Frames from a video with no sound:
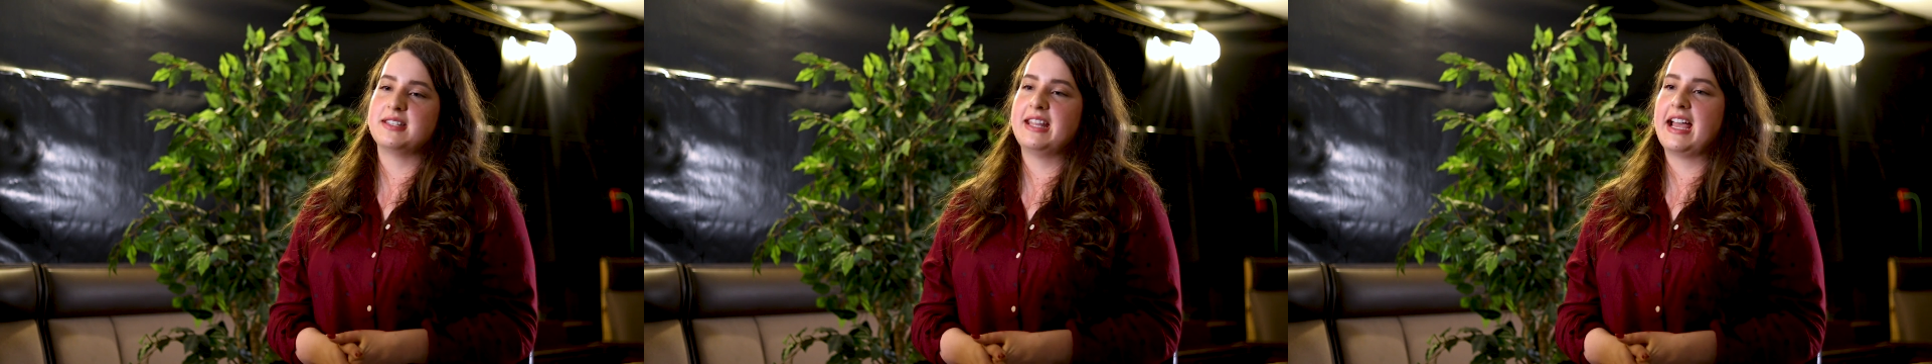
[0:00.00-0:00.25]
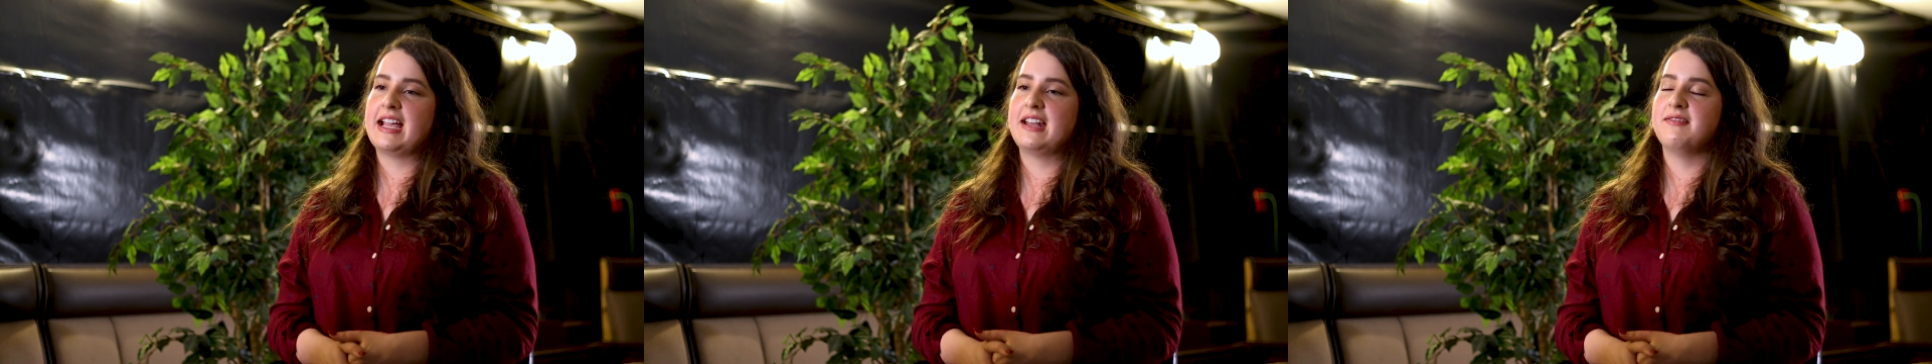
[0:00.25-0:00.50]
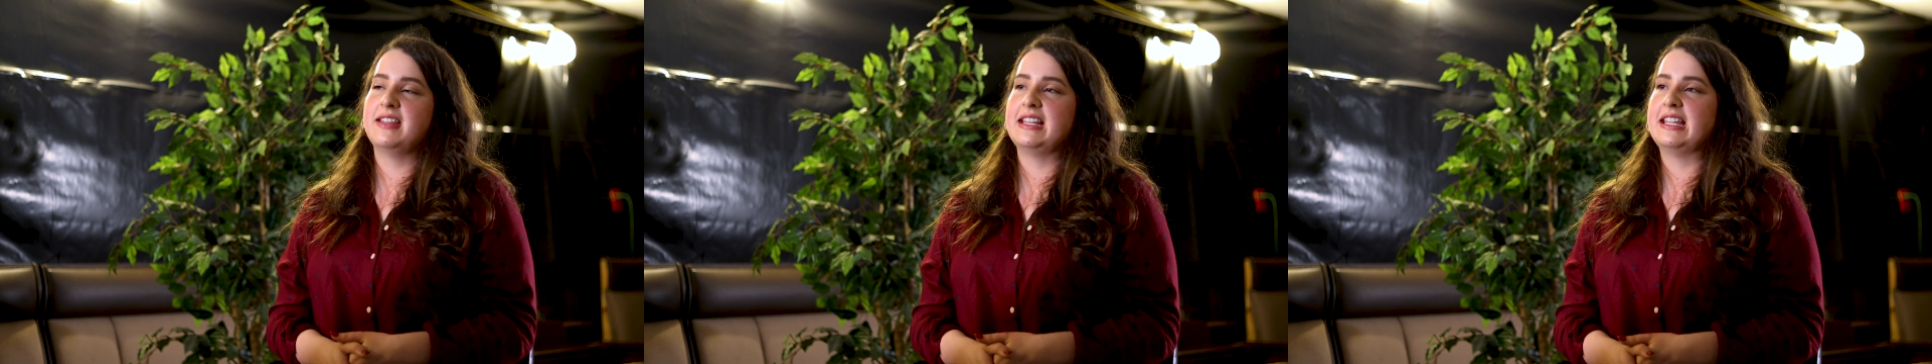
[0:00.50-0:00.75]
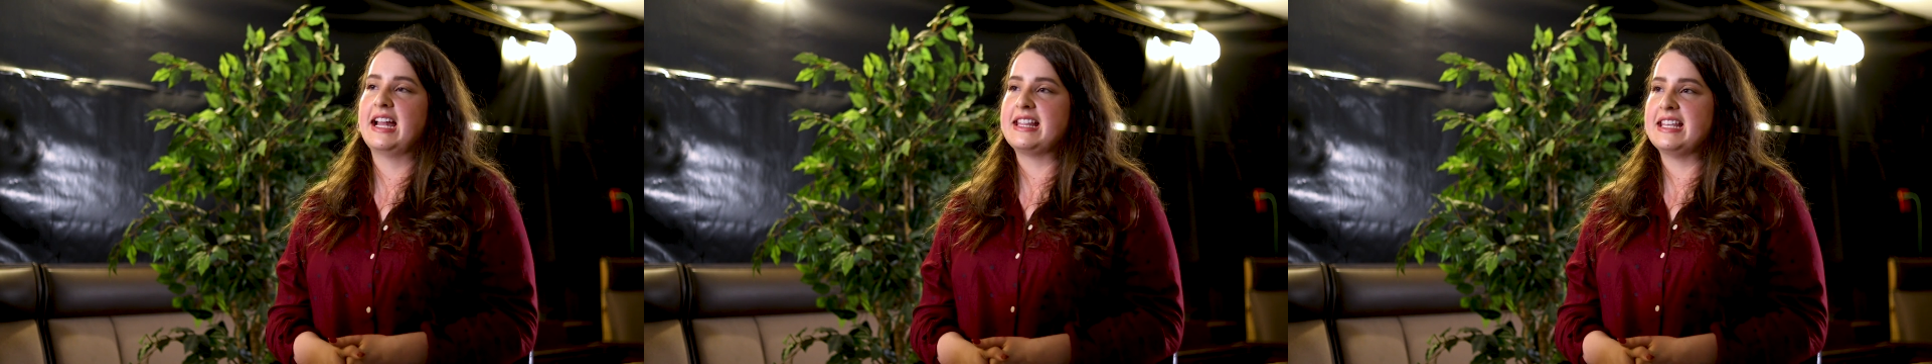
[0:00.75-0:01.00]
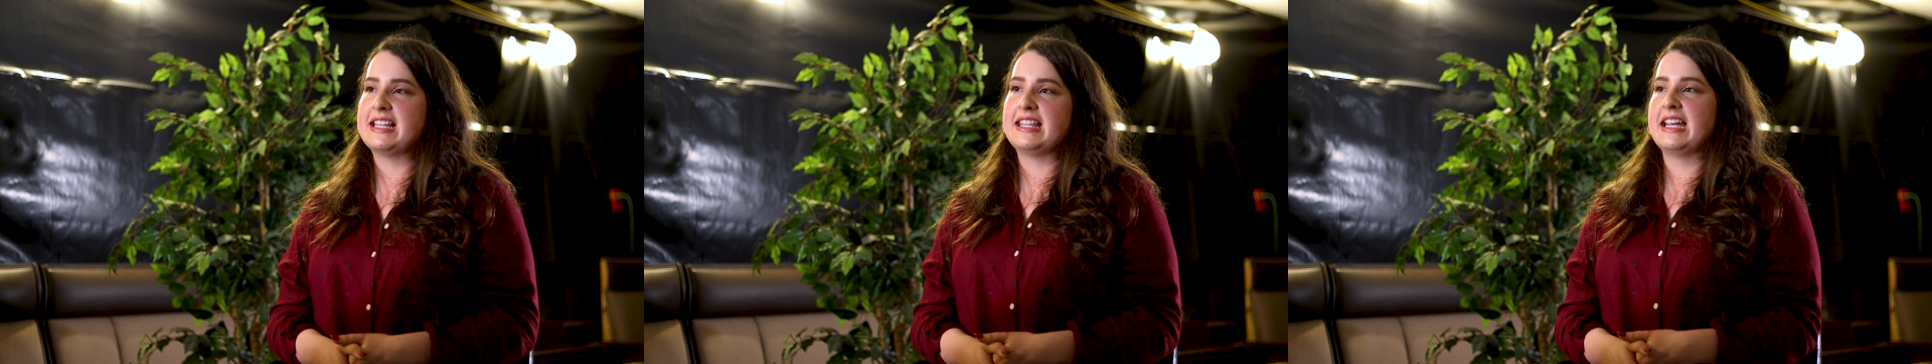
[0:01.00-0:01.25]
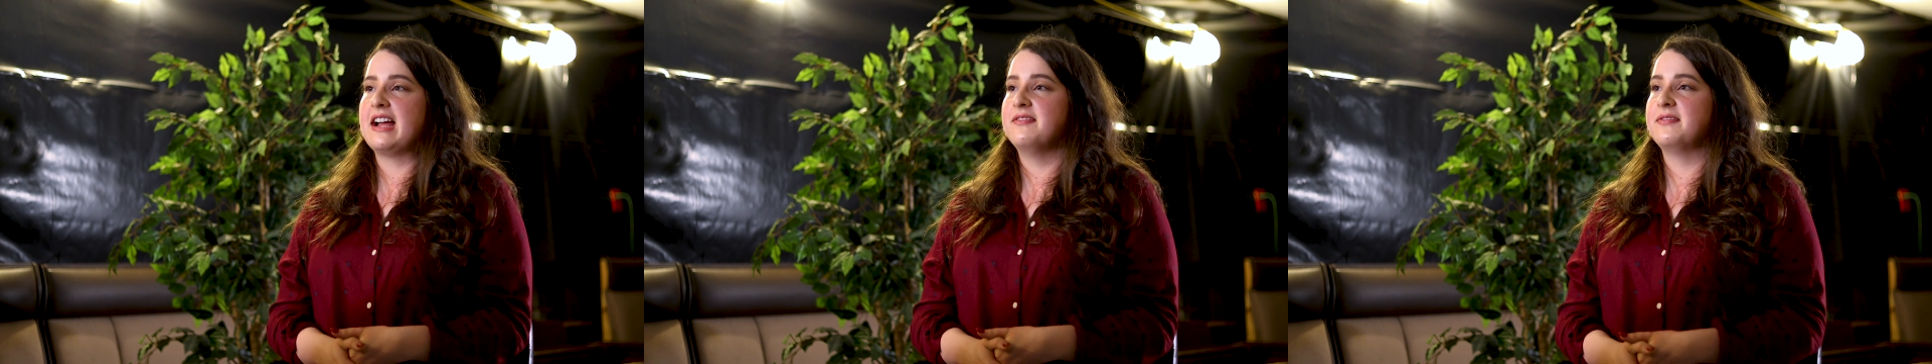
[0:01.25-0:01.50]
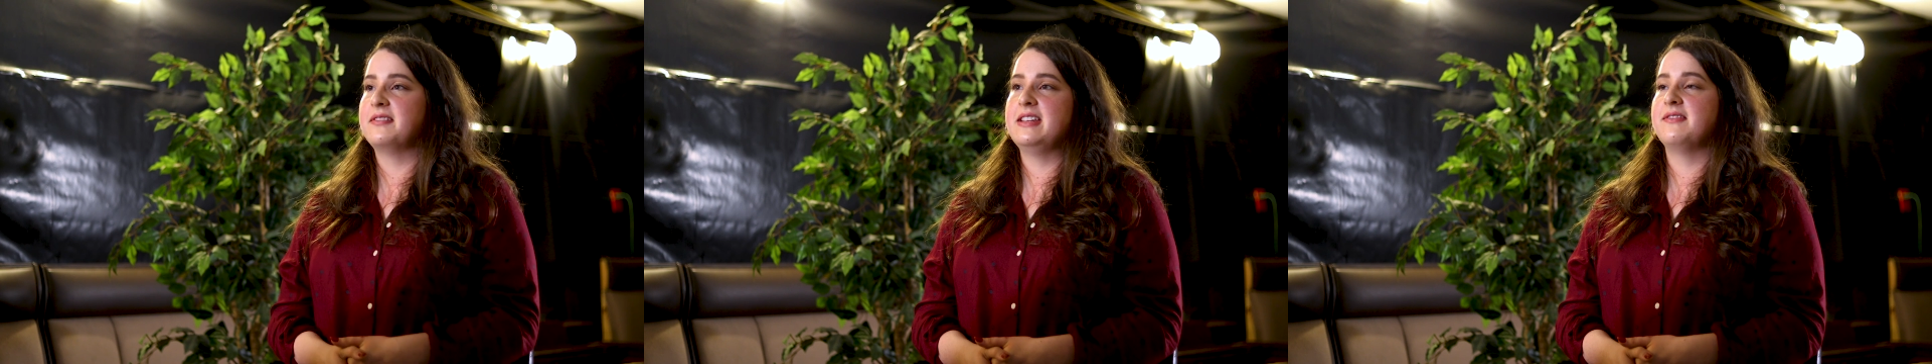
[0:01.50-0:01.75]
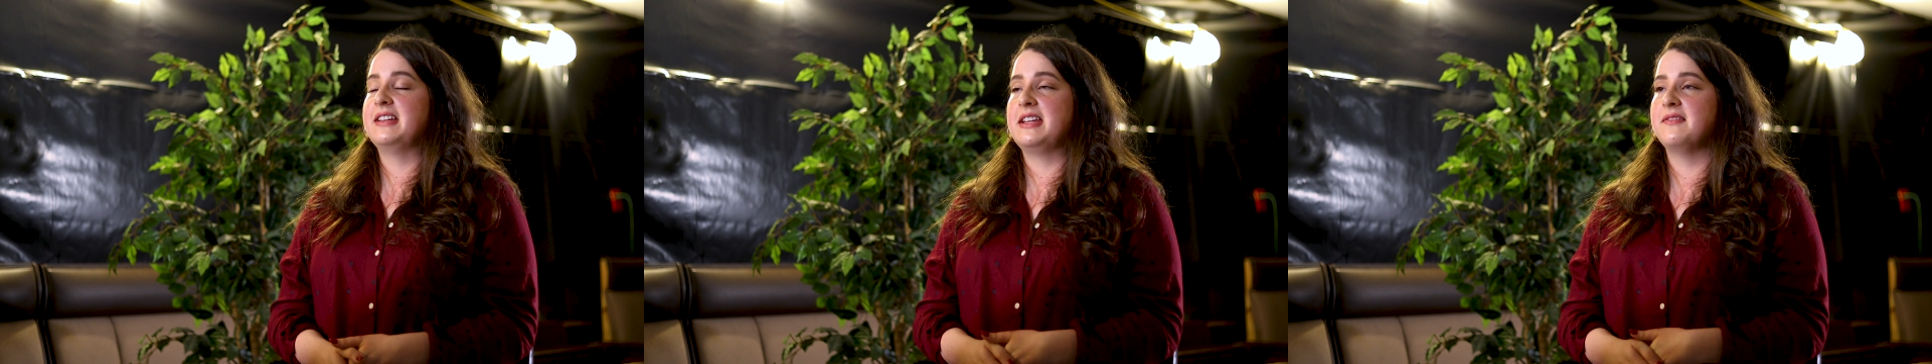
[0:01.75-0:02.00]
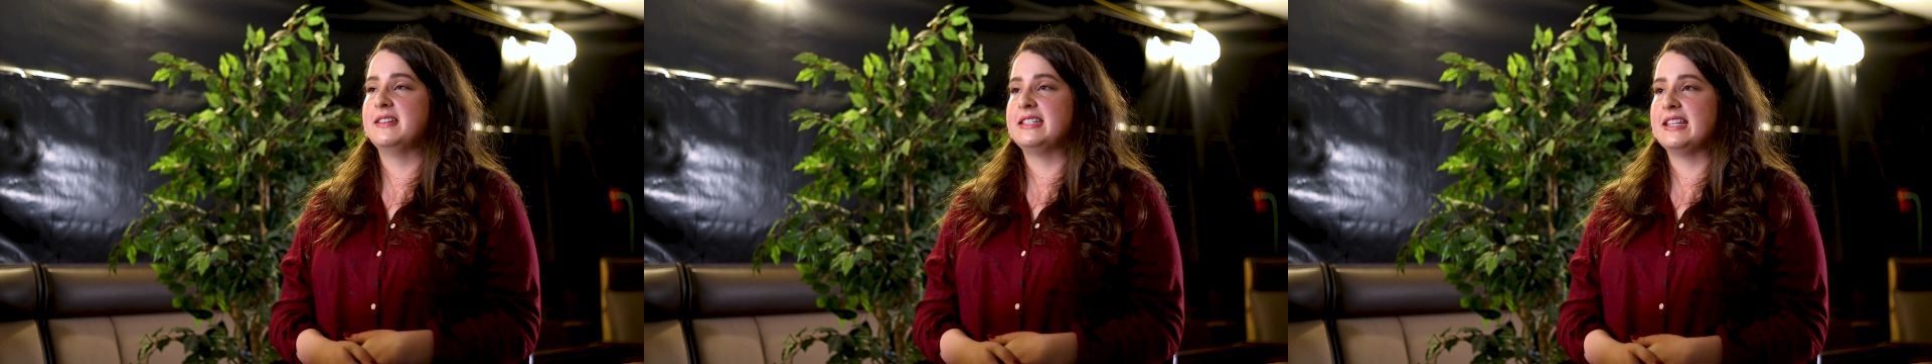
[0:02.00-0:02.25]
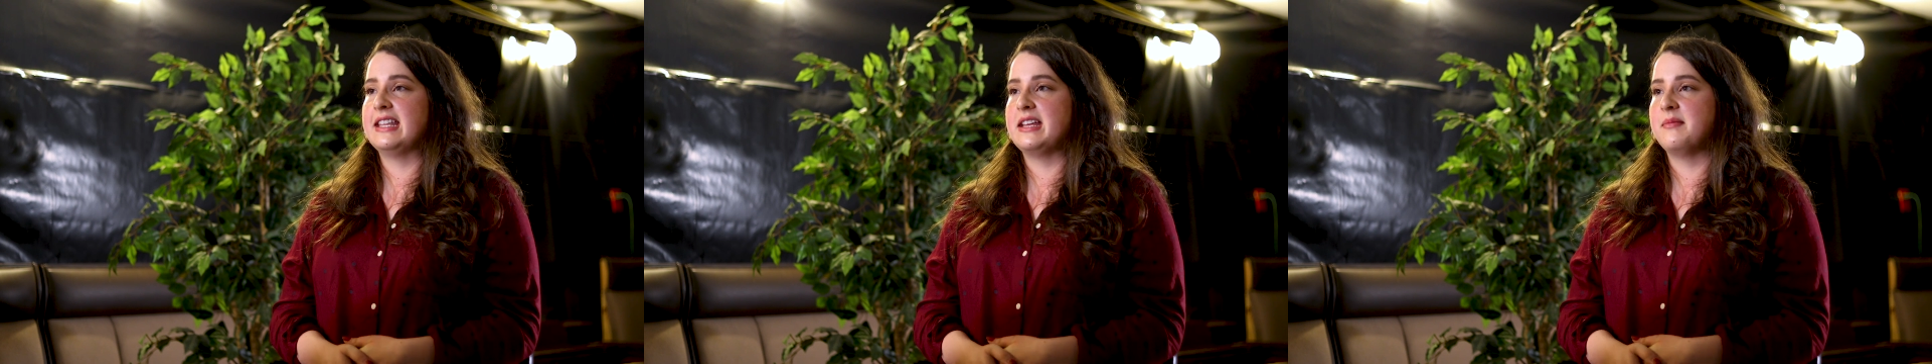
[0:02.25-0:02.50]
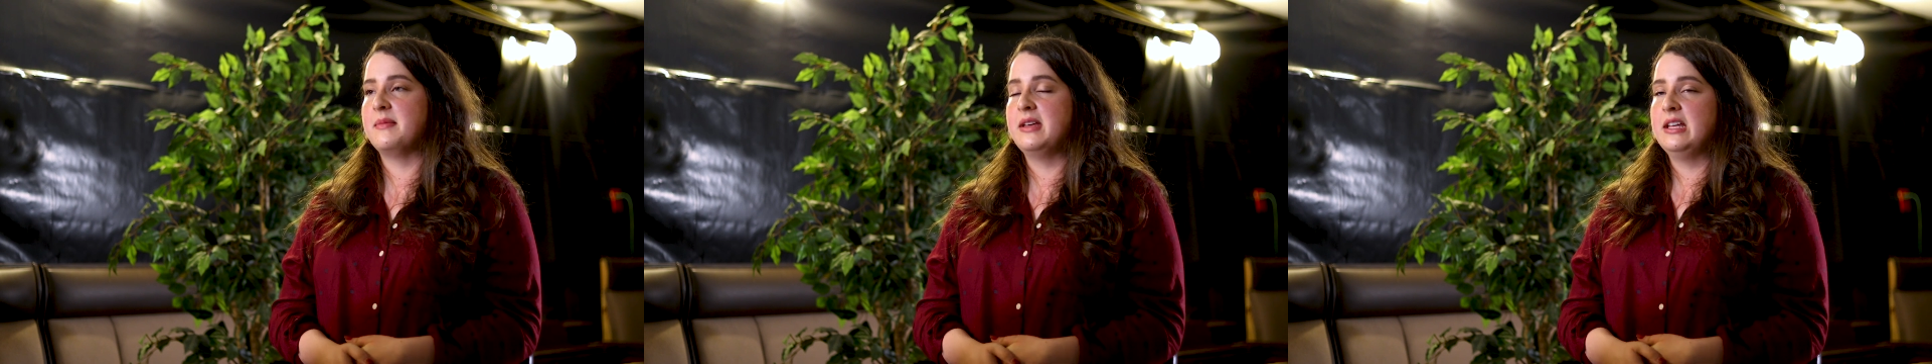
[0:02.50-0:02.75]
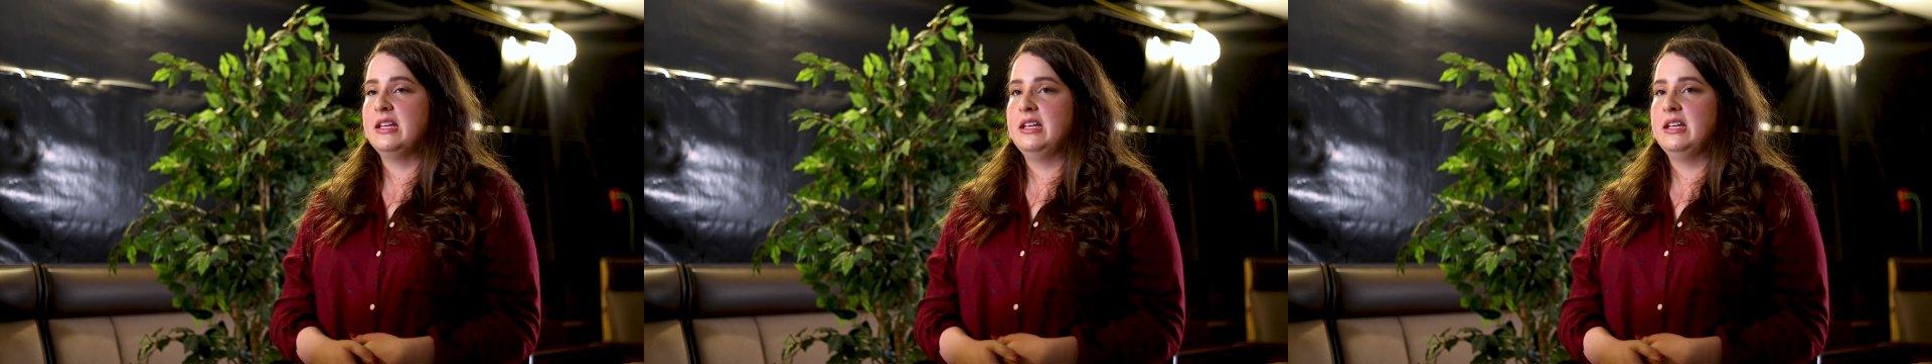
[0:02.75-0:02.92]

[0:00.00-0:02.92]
and that kind of thing than I think that I've even given to them.